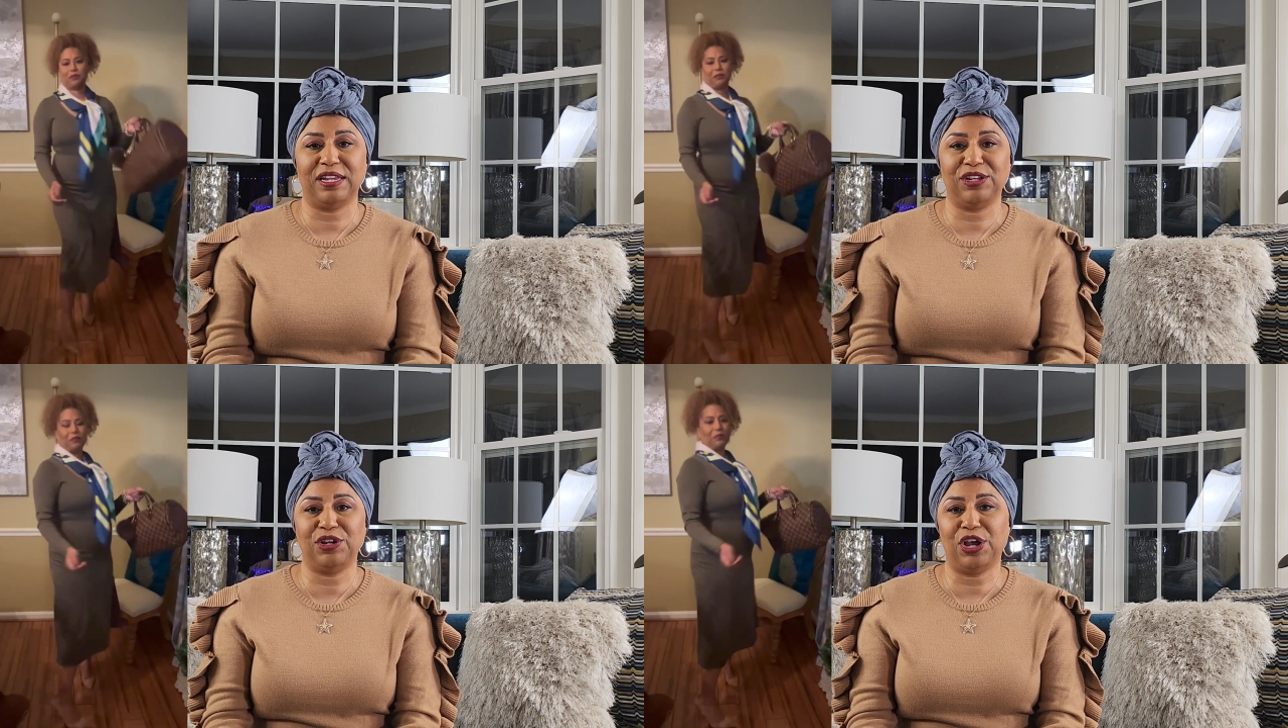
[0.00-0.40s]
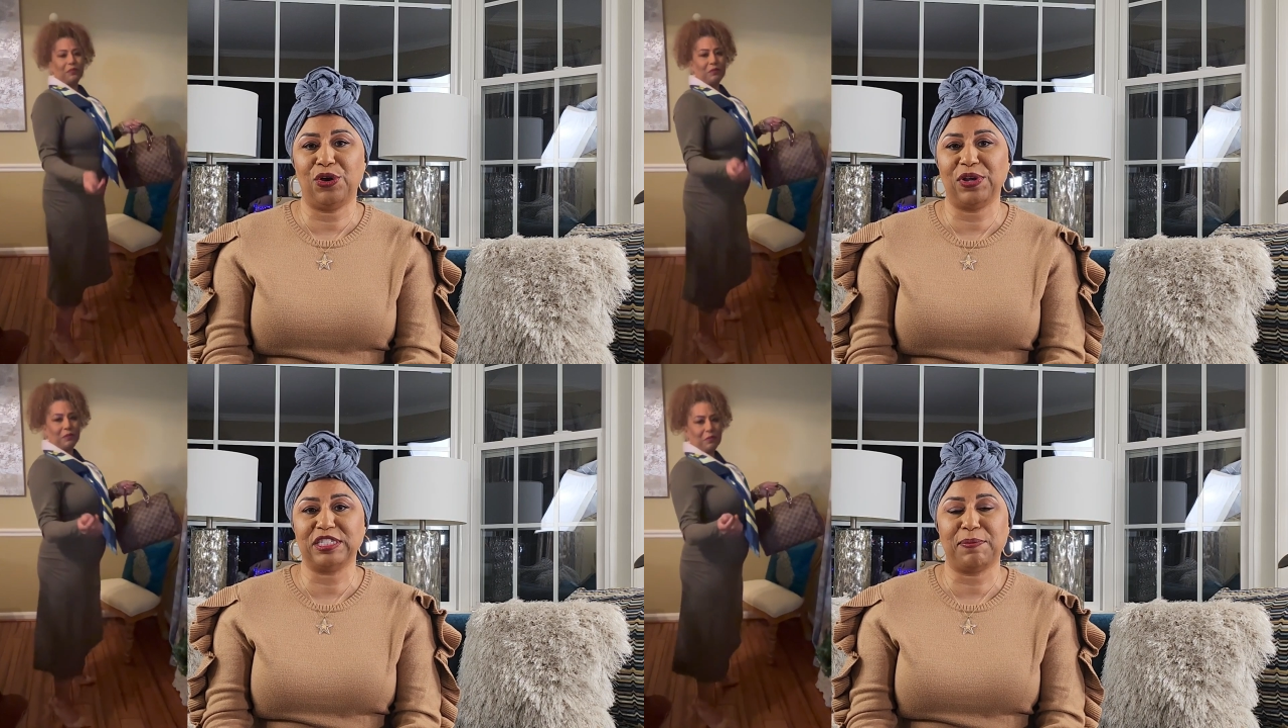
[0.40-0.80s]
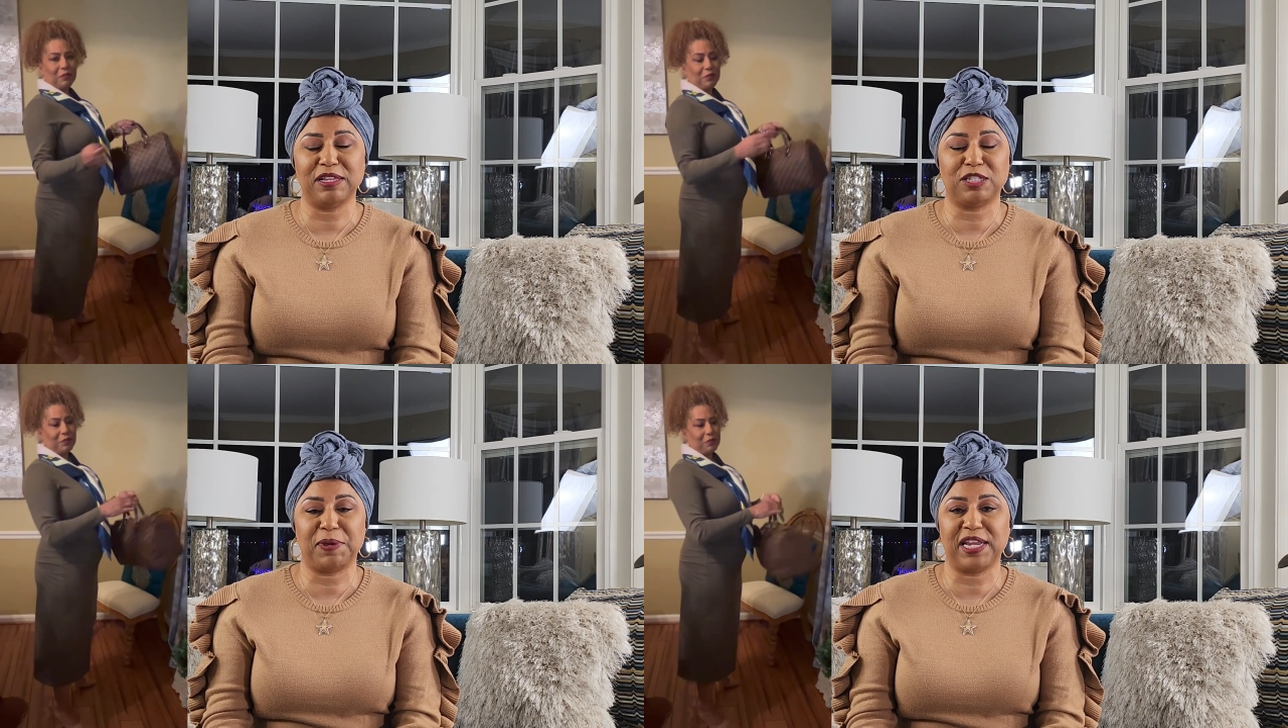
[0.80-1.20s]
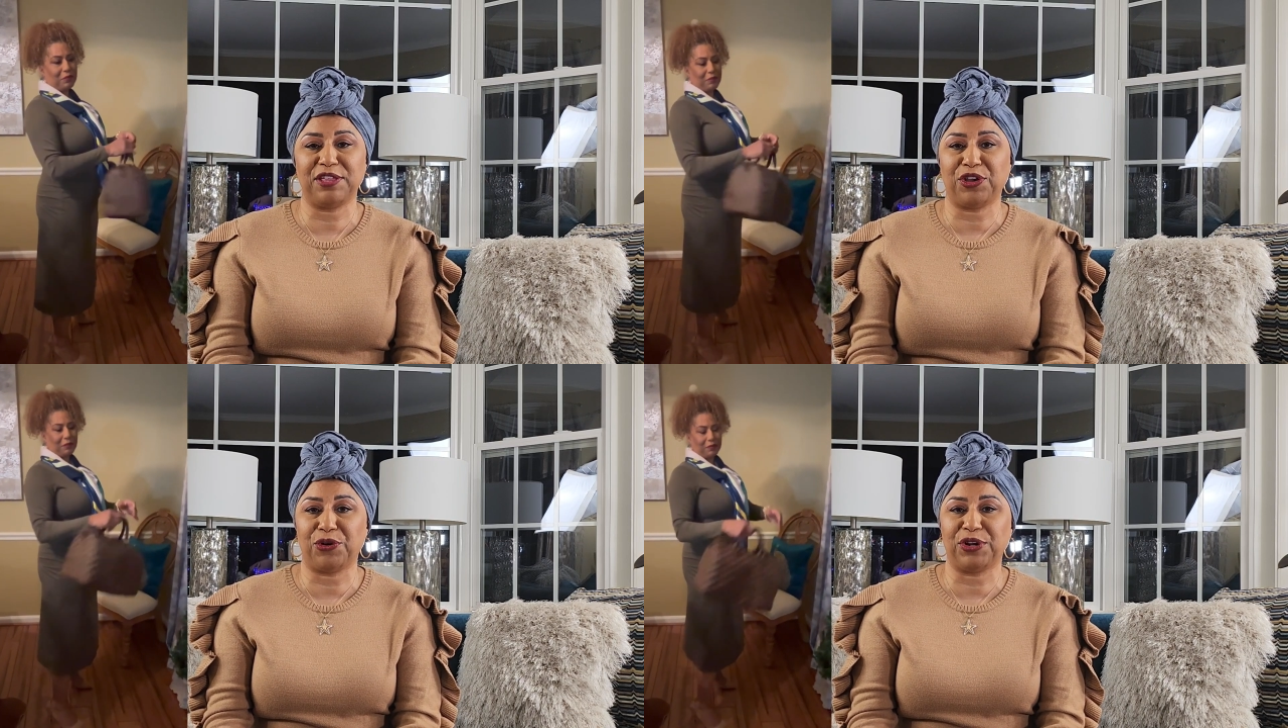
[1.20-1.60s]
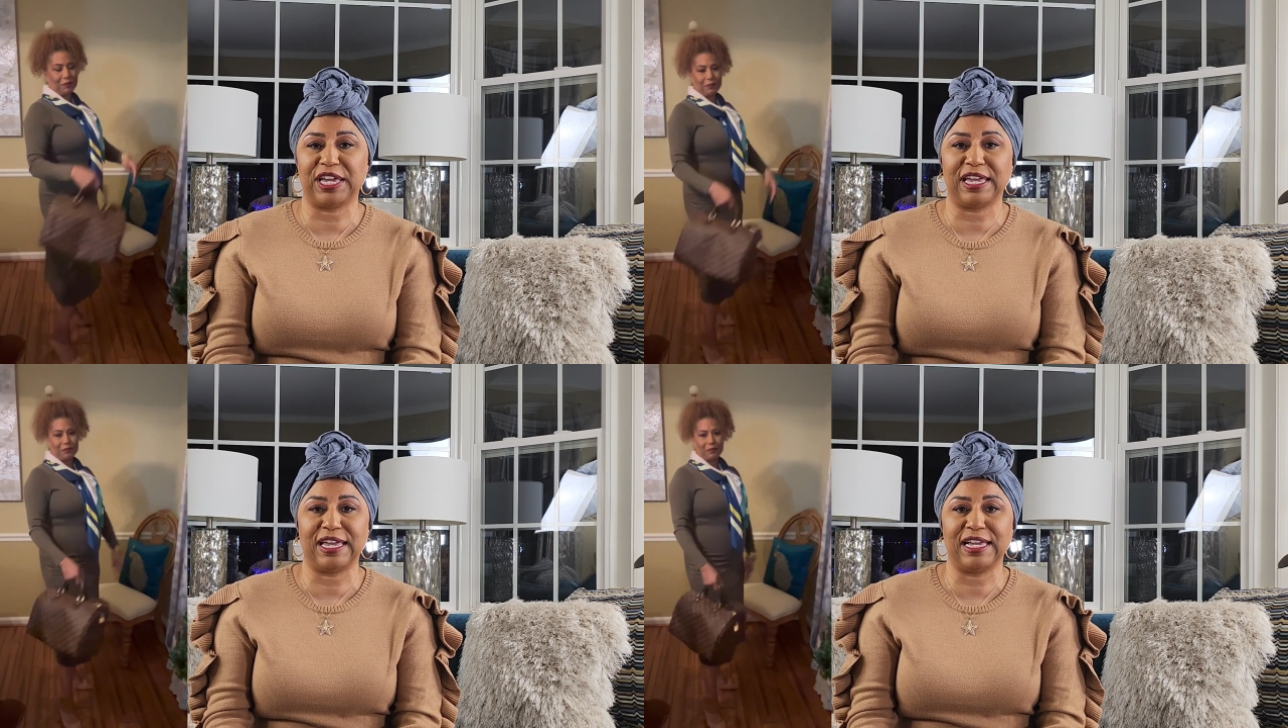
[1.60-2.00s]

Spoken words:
You know, it's my Speedy 30.